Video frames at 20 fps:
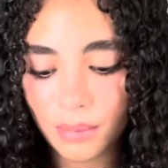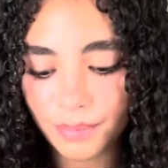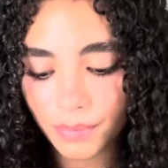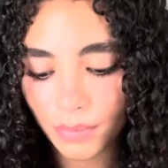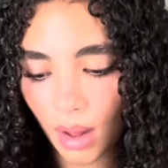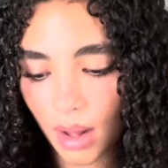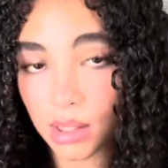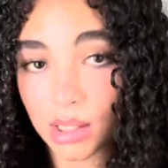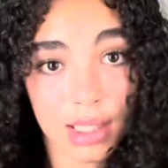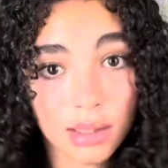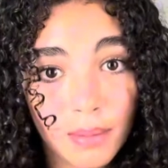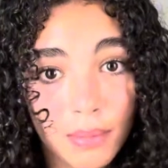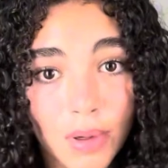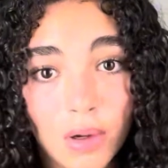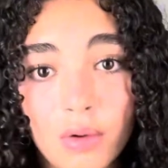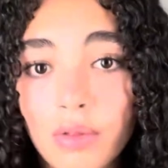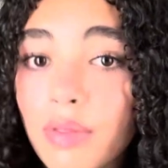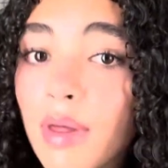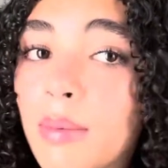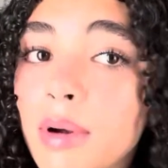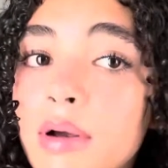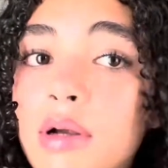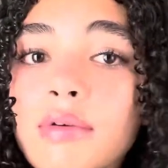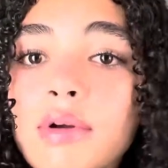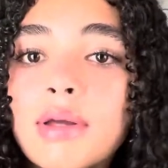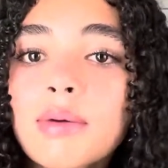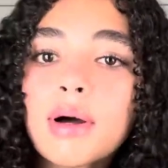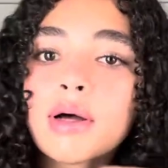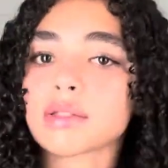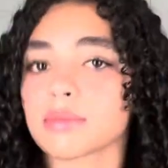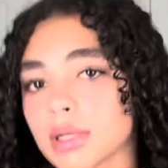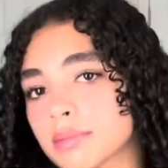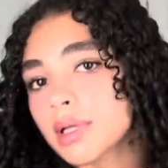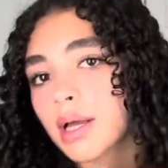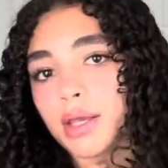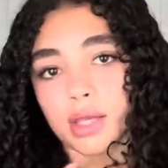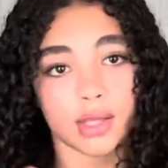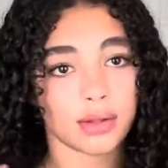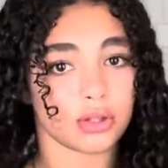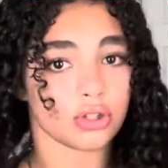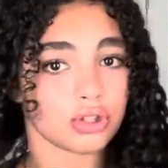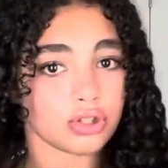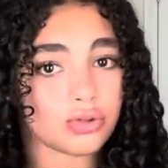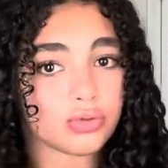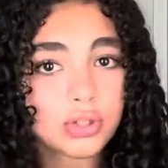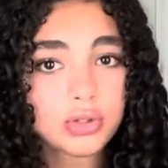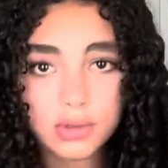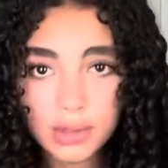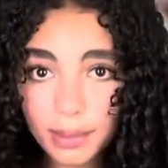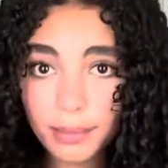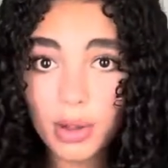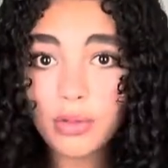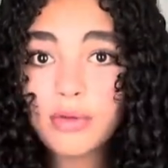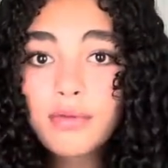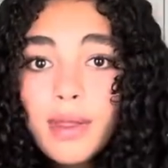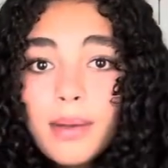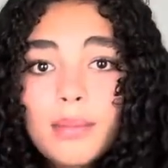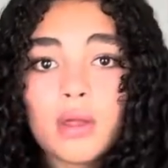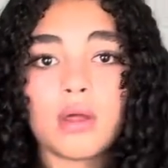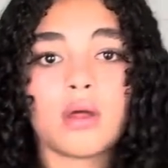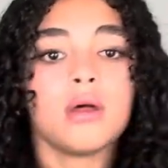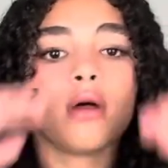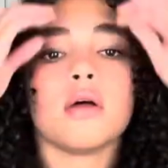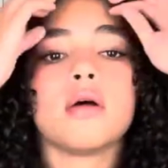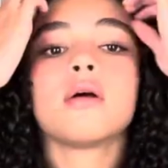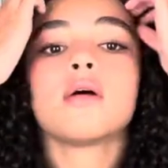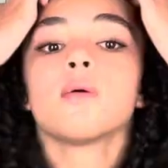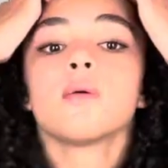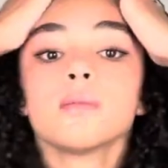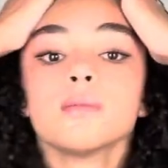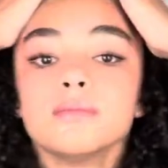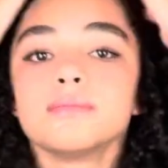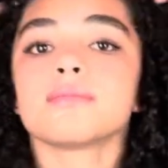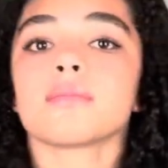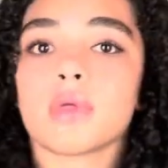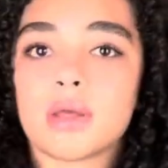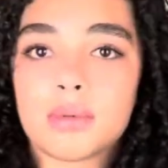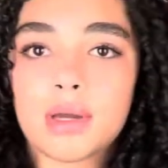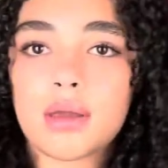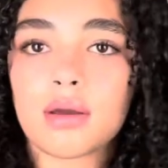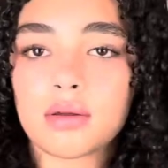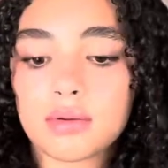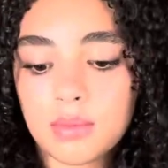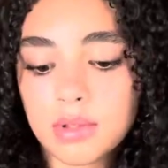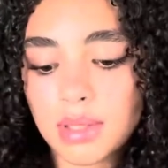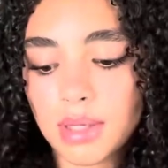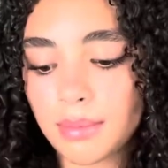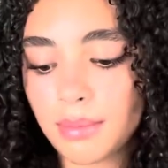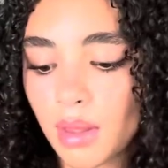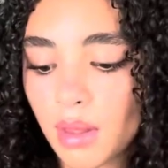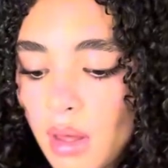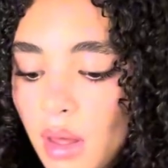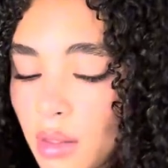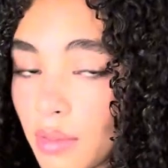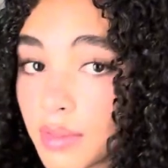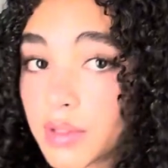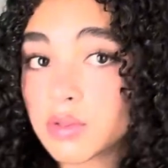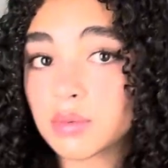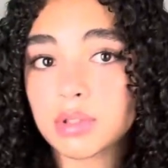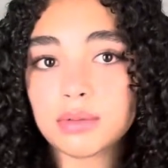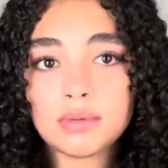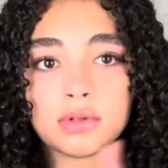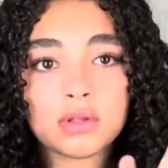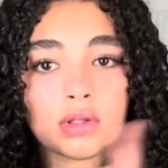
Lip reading: I like them both. They work really well. Sometimes I do use like both of them in my hair at one time. This one